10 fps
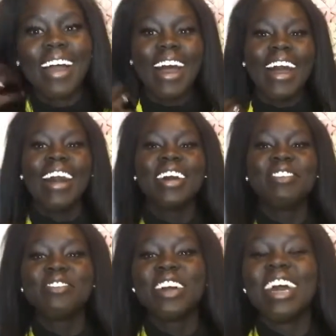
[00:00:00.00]

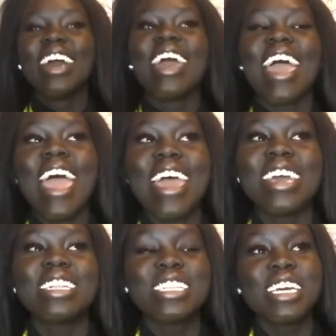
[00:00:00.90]

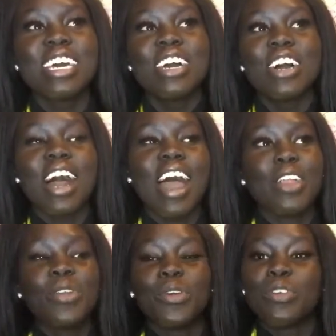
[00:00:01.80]
And I
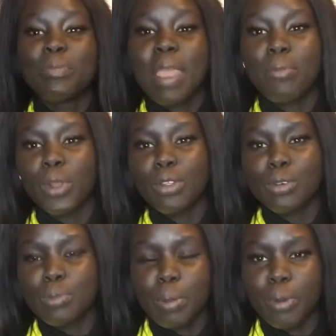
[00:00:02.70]
don't know, for me, I'm one of
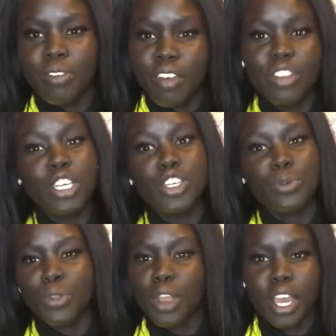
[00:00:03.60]
those people, if I have an issue
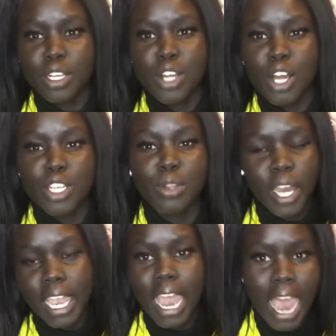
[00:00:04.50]
with you, I gotta talk to you like